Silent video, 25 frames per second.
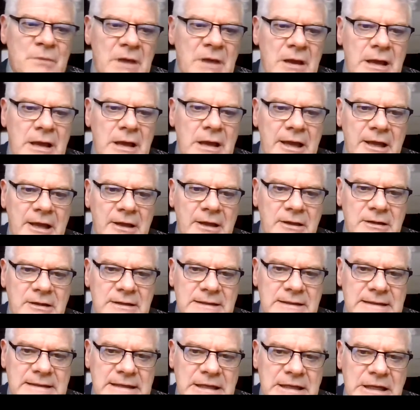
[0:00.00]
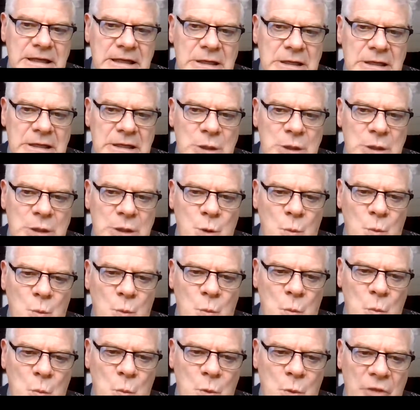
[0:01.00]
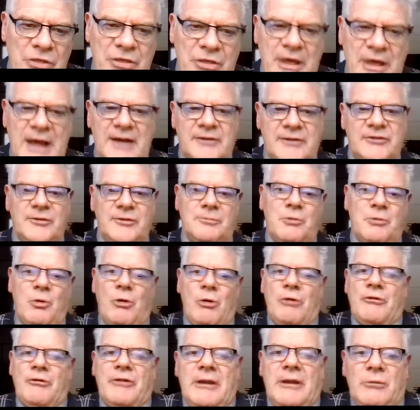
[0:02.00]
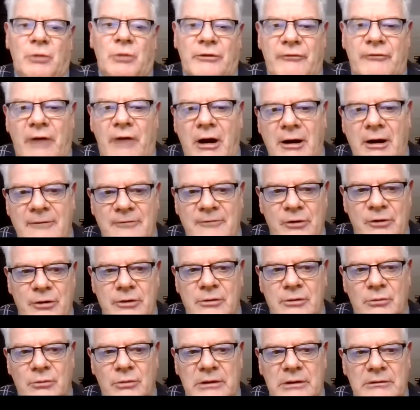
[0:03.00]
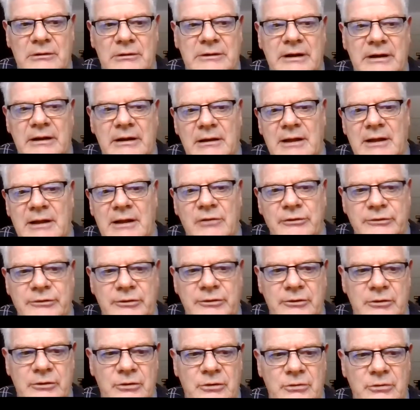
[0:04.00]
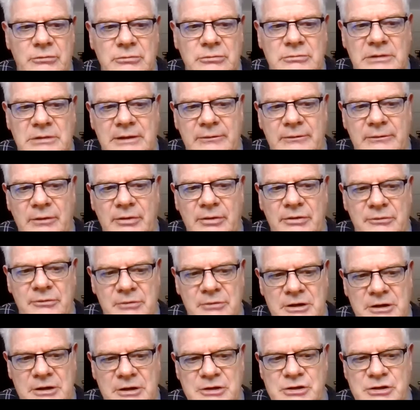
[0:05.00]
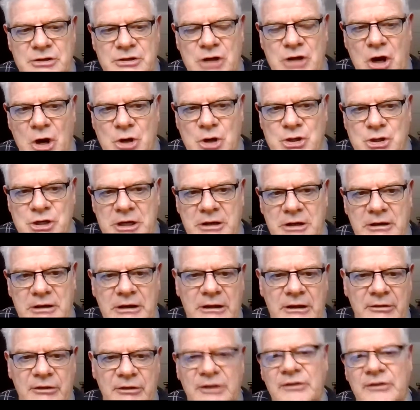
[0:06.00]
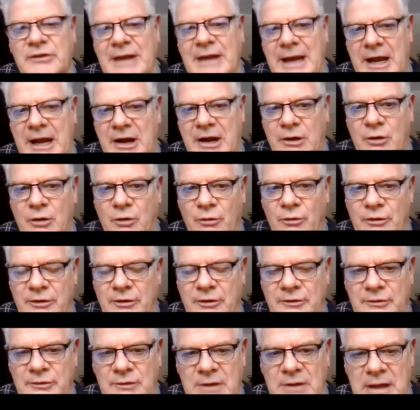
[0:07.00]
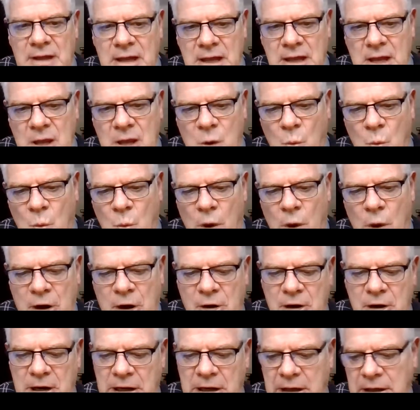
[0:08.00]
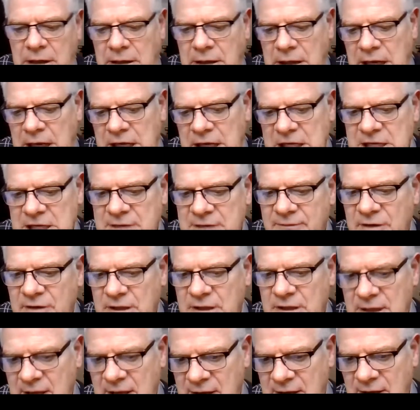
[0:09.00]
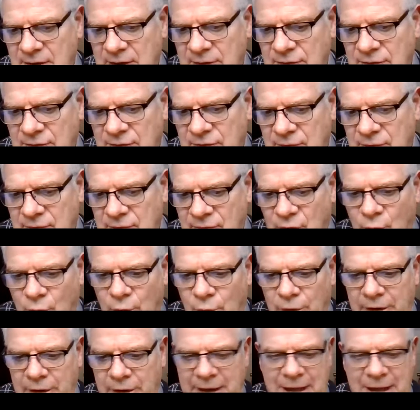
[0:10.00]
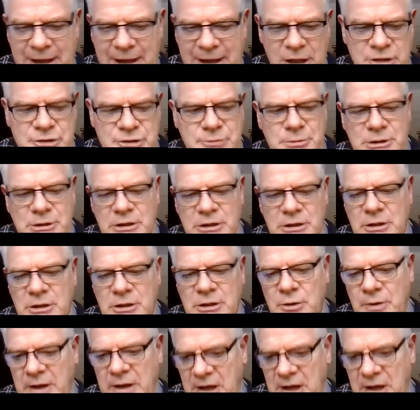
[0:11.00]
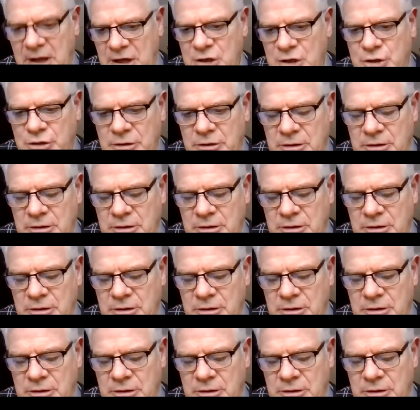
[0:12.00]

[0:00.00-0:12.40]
And with that support that we've offered, we looked at level 2, level 3 charging in these categories, where in any given case for an eligible location,